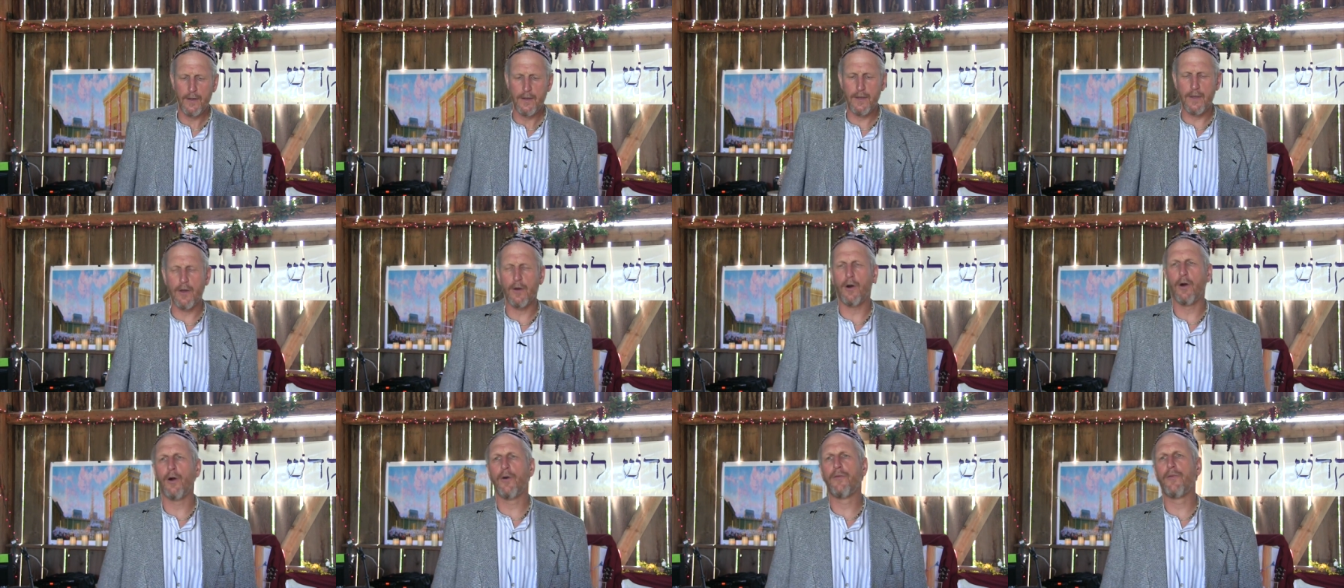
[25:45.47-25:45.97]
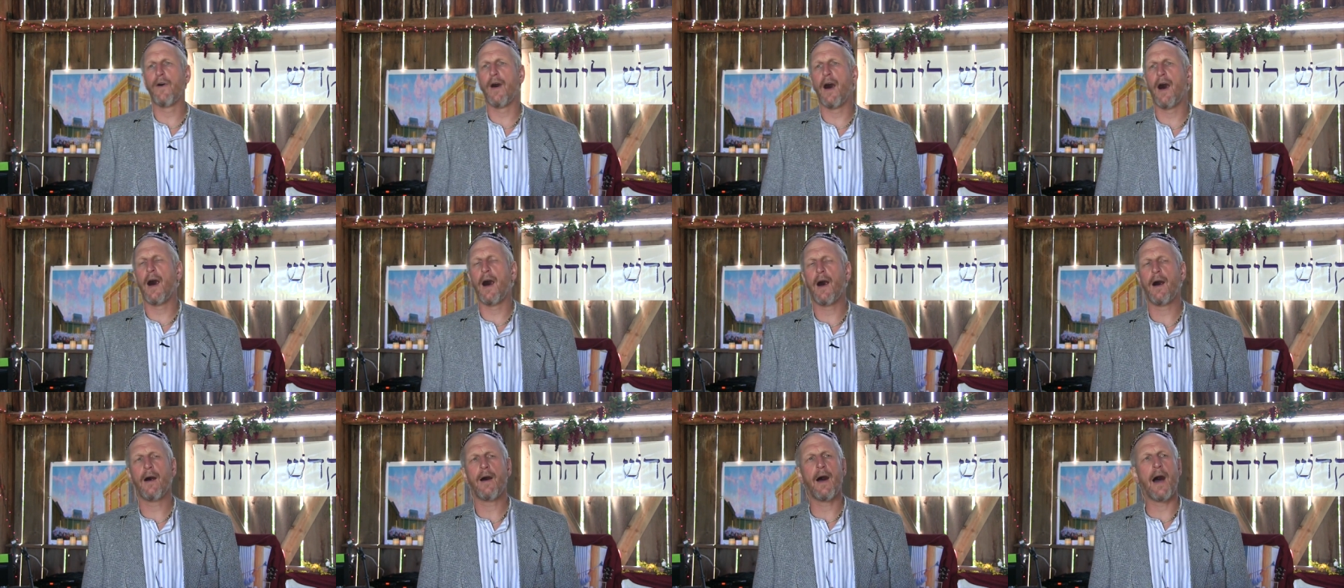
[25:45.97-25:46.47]

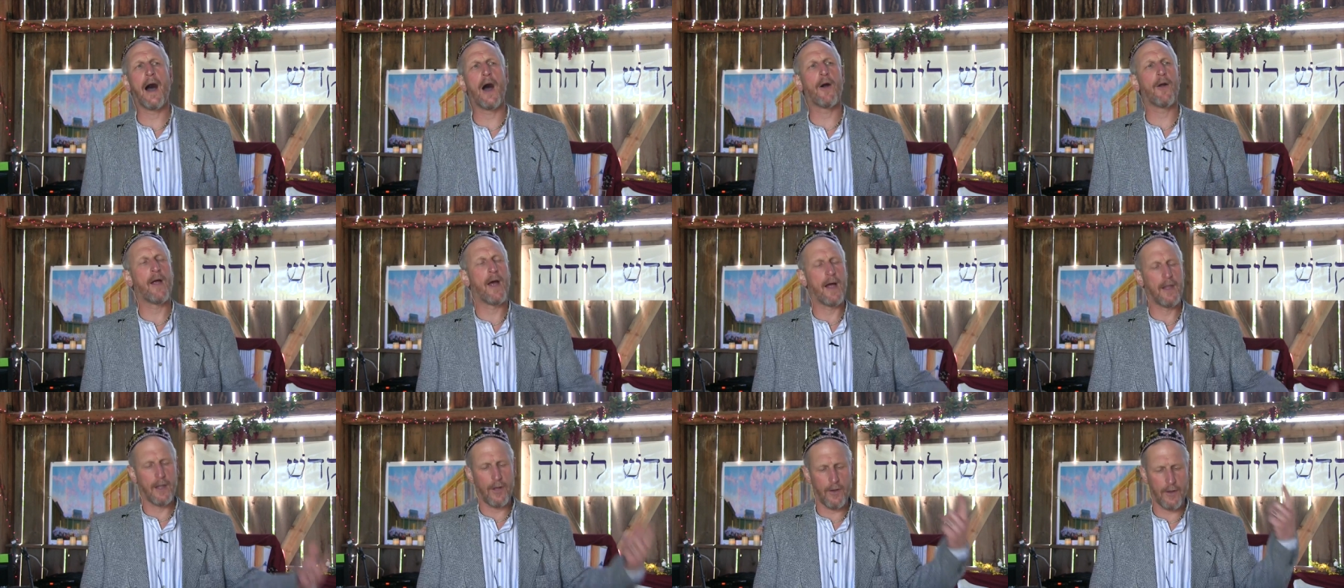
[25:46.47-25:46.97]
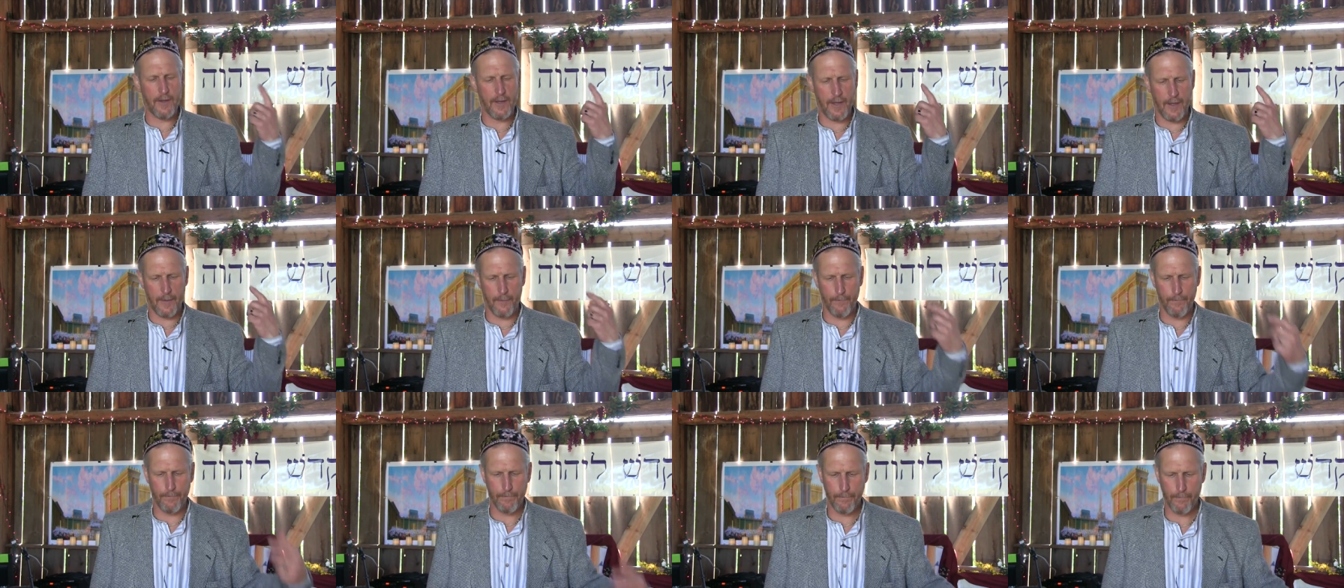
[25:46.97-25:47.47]
Yehovah, our
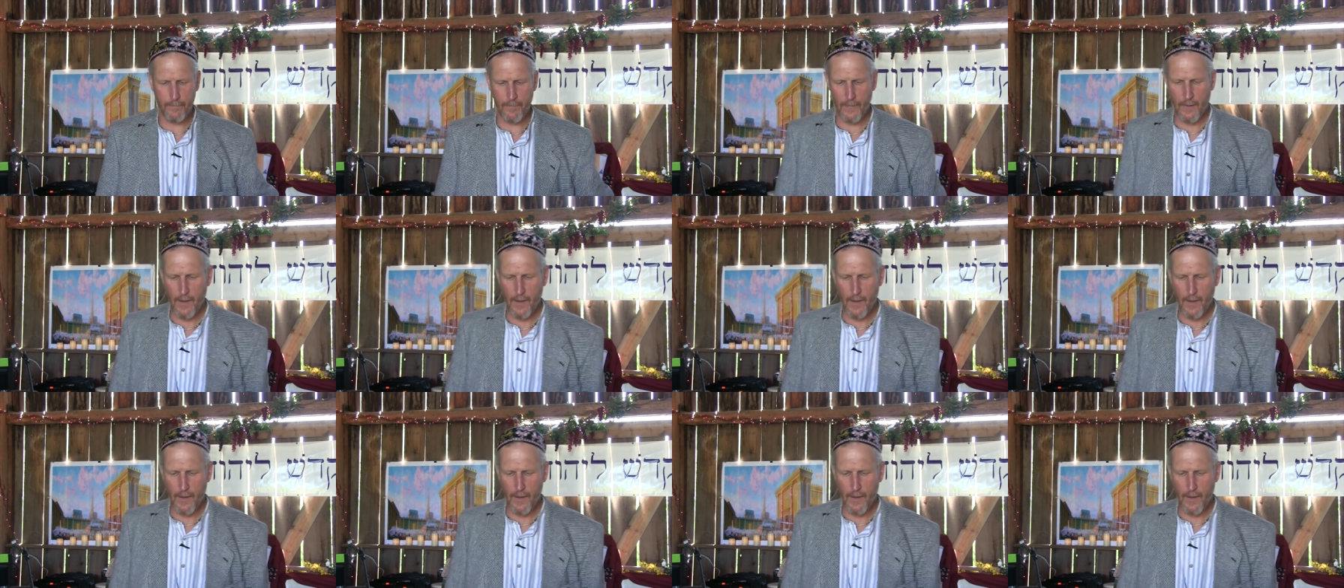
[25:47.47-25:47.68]
Elohim.